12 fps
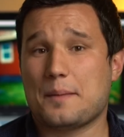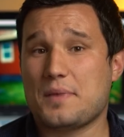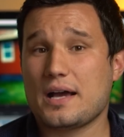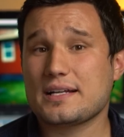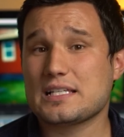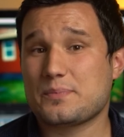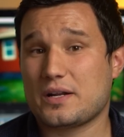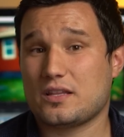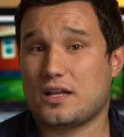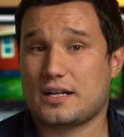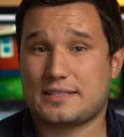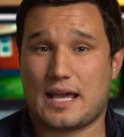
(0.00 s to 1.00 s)
I'm not going to spend a
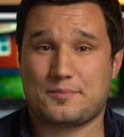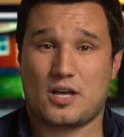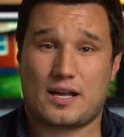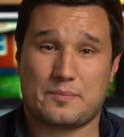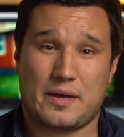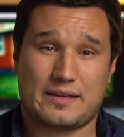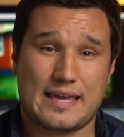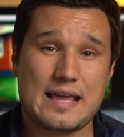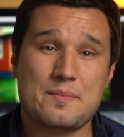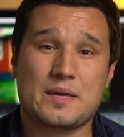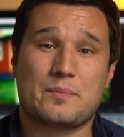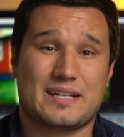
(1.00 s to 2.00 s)
lot of time talking about
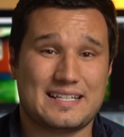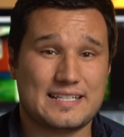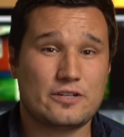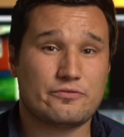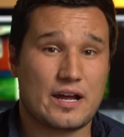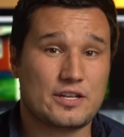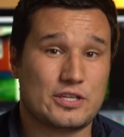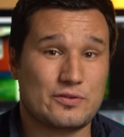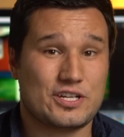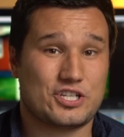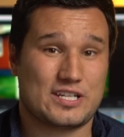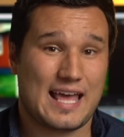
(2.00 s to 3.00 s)
gaming, but I did run
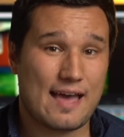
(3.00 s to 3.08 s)
Unigine